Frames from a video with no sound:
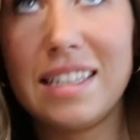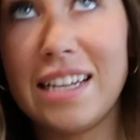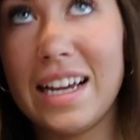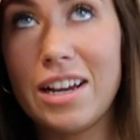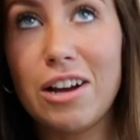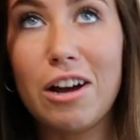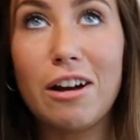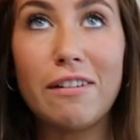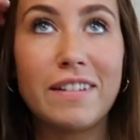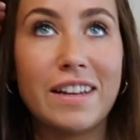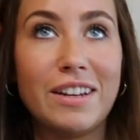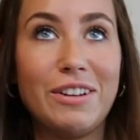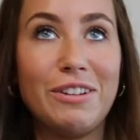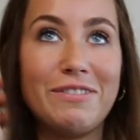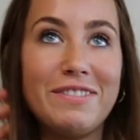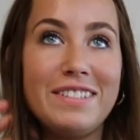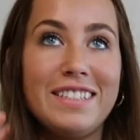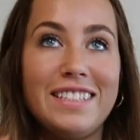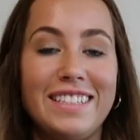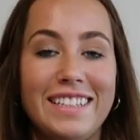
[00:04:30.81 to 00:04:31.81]
to take off. Can
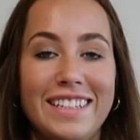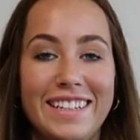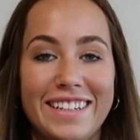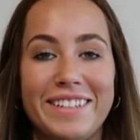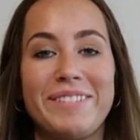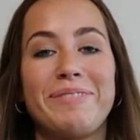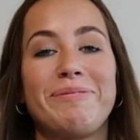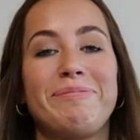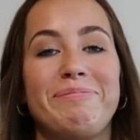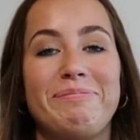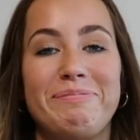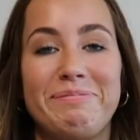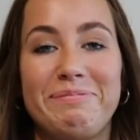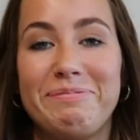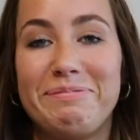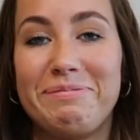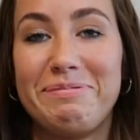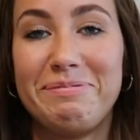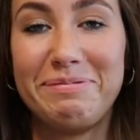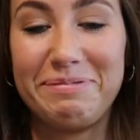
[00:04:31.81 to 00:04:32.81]
you even see?
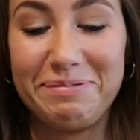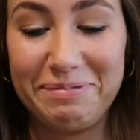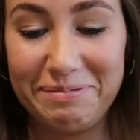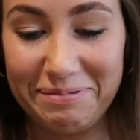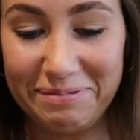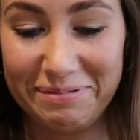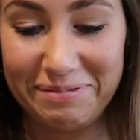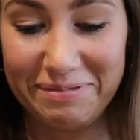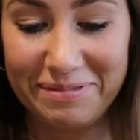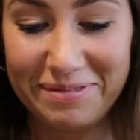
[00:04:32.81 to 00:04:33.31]
Can